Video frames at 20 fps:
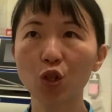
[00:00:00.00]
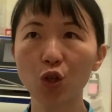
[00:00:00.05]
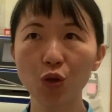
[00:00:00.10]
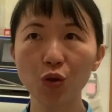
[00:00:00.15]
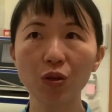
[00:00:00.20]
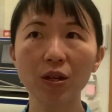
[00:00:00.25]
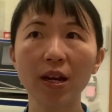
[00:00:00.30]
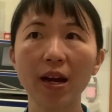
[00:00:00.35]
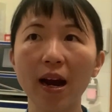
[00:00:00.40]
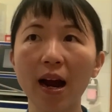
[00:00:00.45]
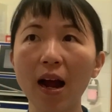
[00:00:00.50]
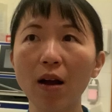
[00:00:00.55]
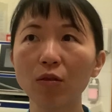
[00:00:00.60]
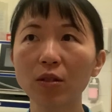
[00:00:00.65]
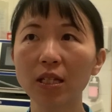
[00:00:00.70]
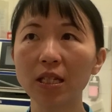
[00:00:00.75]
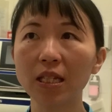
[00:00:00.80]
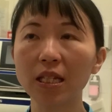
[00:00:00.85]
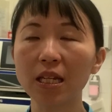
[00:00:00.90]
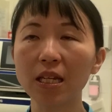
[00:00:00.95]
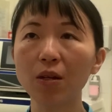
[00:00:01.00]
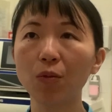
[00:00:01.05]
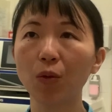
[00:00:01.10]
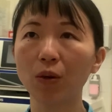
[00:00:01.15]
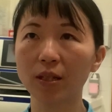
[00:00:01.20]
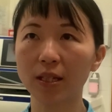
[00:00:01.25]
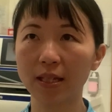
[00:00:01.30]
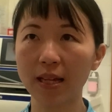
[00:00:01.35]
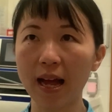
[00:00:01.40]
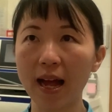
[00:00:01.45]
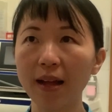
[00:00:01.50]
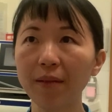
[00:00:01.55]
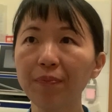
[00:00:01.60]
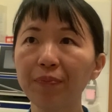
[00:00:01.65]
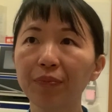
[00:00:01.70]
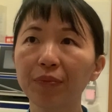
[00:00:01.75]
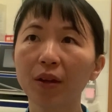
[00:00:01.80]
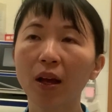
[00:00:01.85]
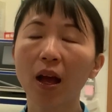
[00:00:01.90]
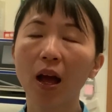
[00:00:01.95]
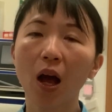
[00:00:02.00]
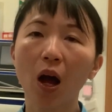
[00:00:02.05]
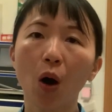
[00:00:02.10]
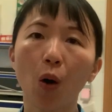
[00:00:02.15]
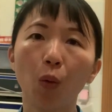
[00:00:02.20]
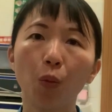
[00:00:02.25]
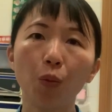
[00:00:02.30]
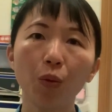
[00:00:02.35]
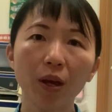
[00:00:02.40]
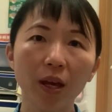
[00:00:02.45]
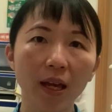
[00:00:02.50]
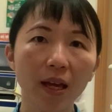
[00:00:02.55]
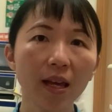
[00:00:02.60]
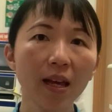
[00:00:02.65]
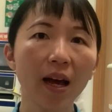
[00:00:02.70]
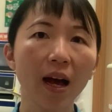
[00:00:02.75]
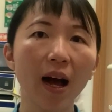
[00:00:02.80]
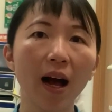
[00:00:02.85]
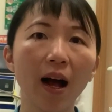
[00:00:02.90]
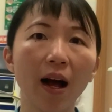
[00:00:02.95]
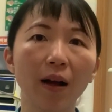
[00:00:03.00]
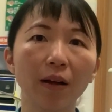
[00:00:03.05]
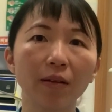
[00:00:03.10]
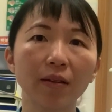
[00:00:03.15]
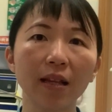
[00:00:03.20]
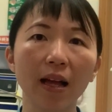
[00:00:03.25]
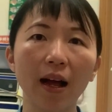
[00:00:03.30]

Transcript: two-year RCT was that we, uh,